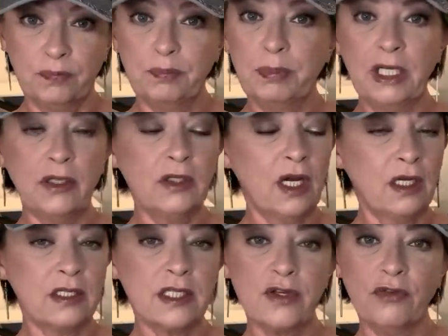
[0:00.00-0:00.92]
Big
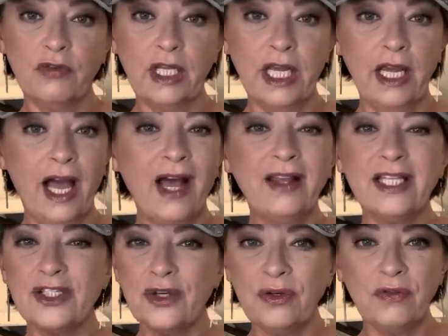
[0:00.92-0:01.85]
hunks of filet. I'll
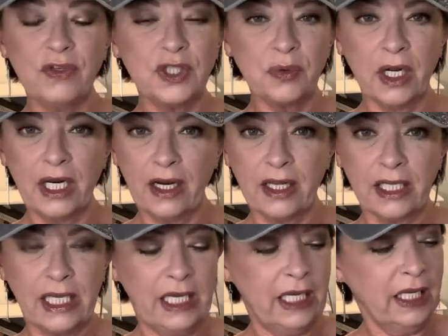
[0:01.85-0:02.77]
eat tuna fish right out of the
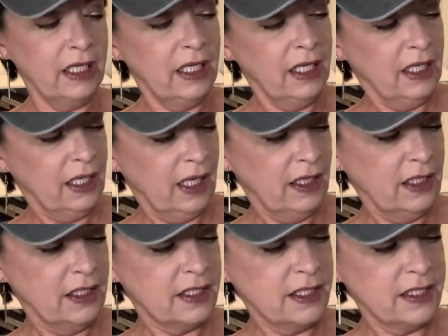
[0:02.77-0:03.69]
can. And
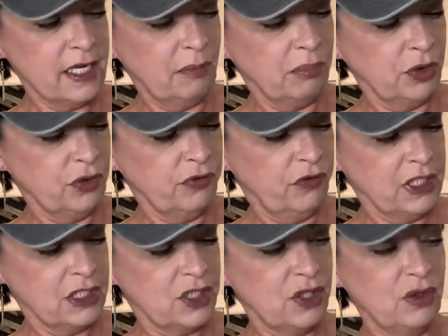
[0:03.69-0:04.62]
this is a
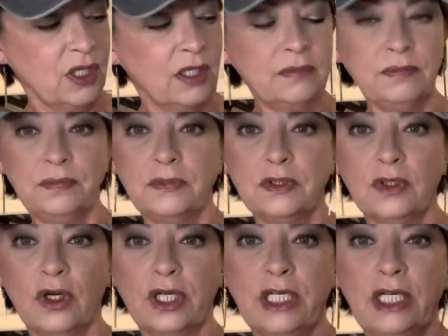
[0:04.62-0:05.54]
bluefin tuna
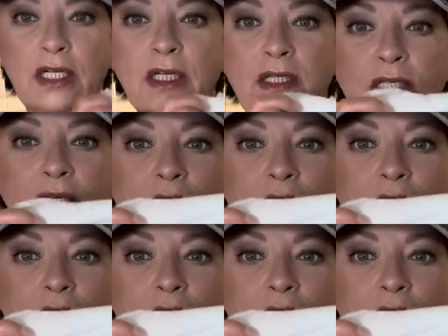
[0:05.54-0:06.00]
on here.